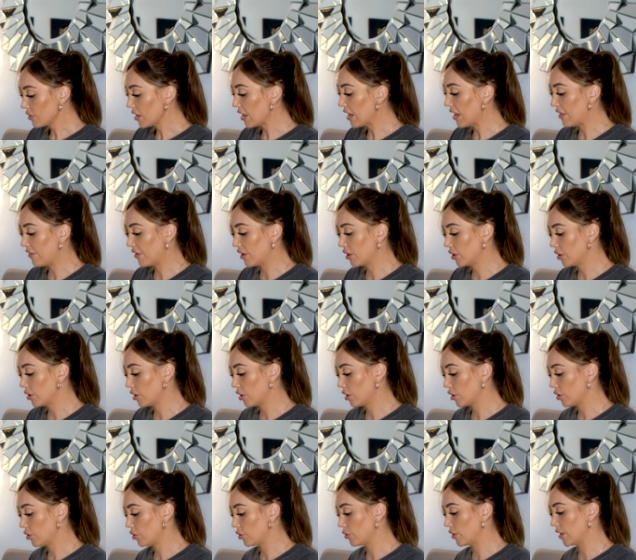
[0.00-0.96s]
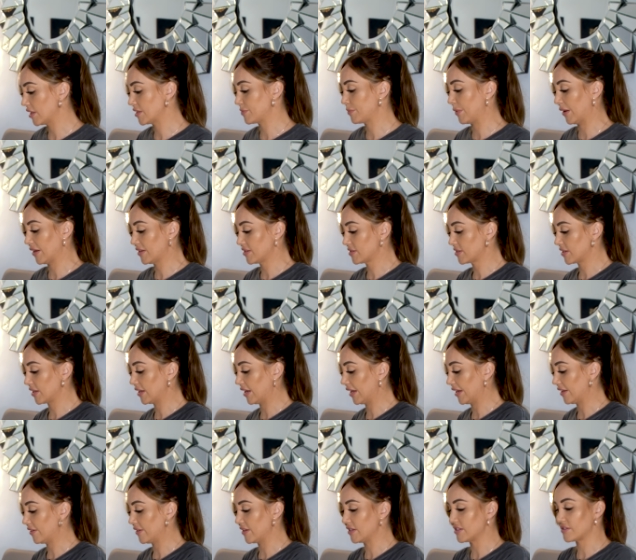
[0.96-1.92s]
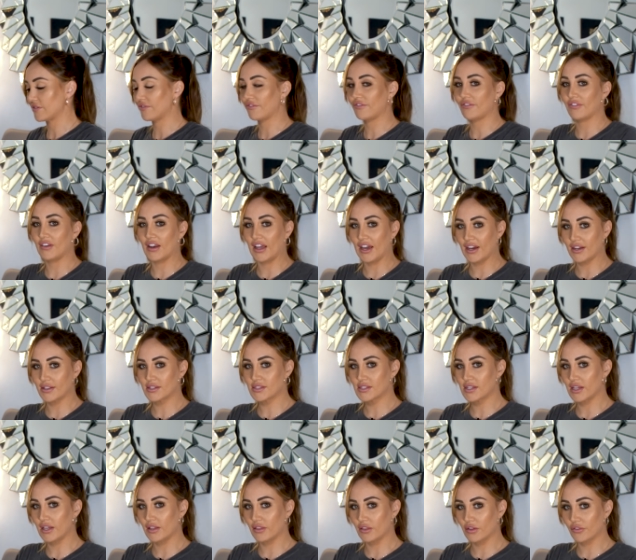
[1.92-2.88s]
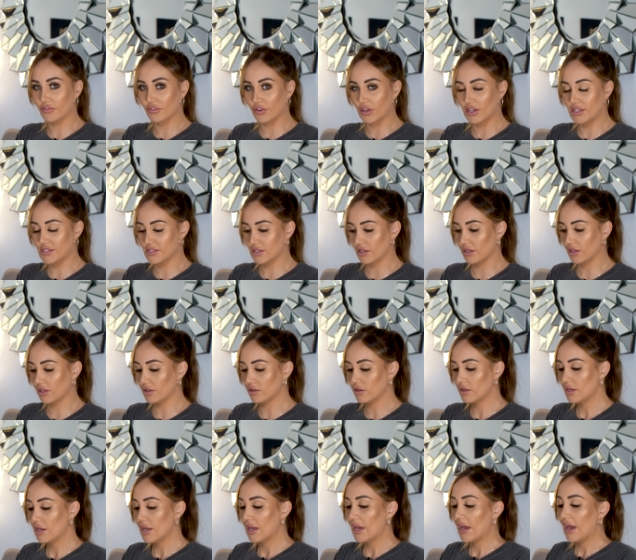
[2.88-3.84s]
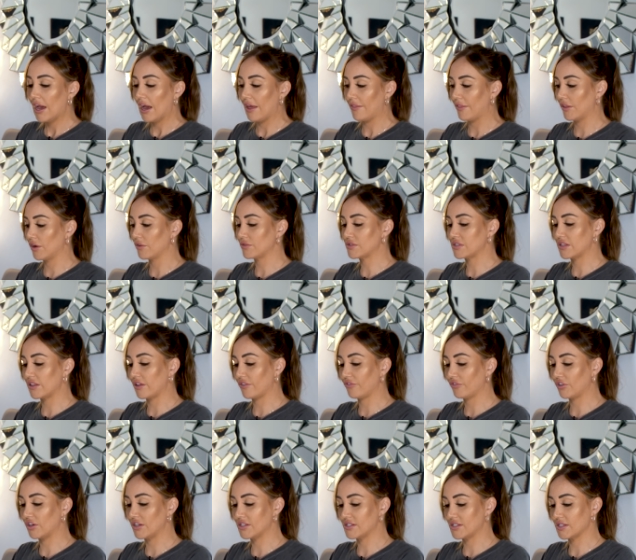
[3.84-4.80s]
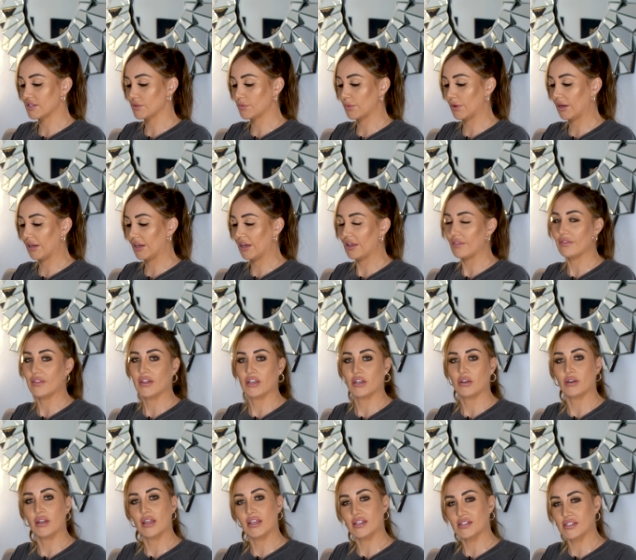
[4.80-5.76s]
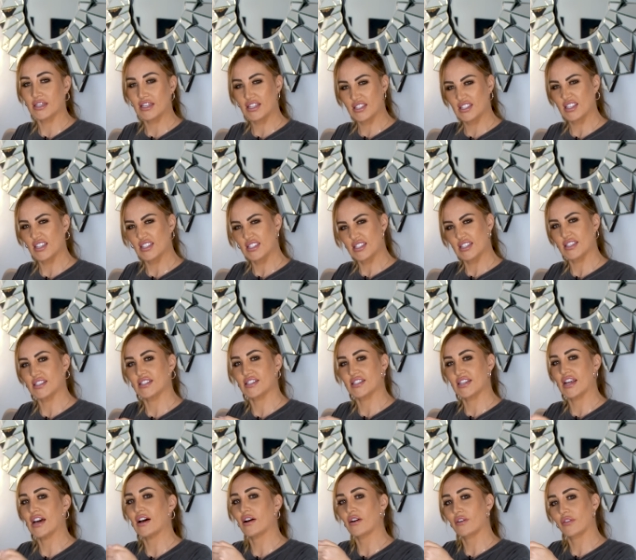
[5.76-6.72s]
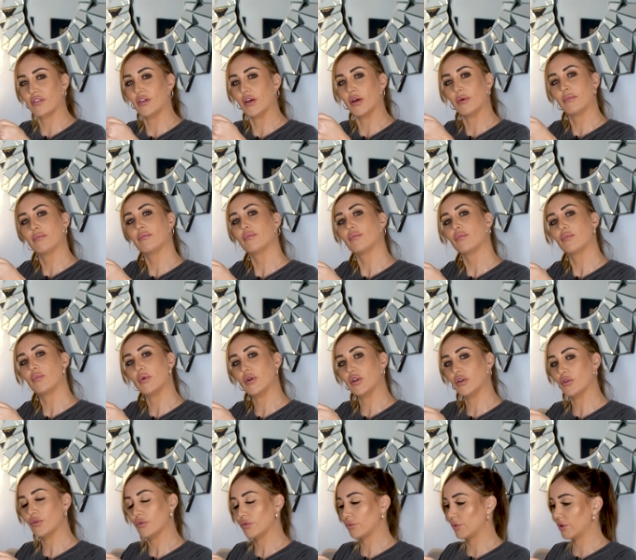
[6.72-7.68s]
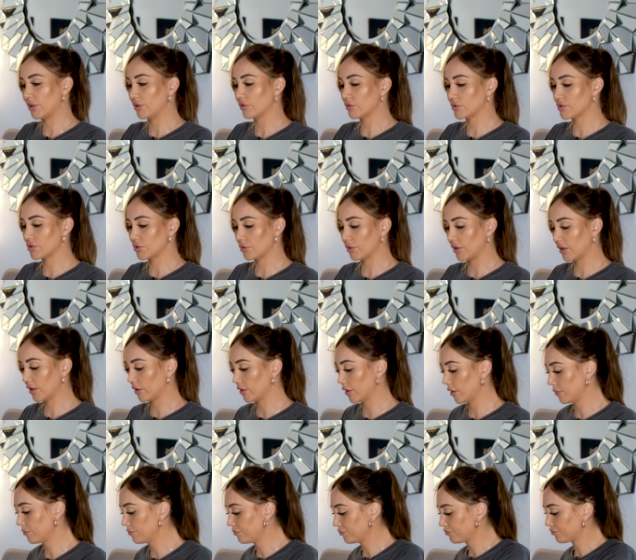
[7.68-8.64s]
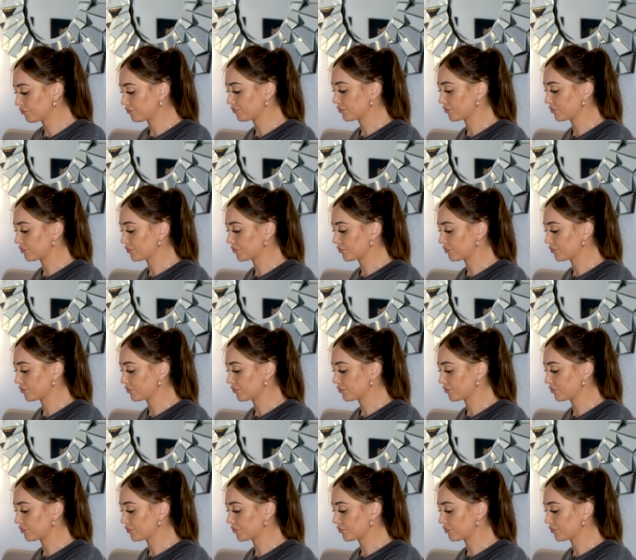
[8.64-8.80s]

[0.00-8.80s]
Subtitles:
And then it's best to lay these flat in the freezer, and then obviously they freeze this way, and then it's easier to stack them when you're storing them.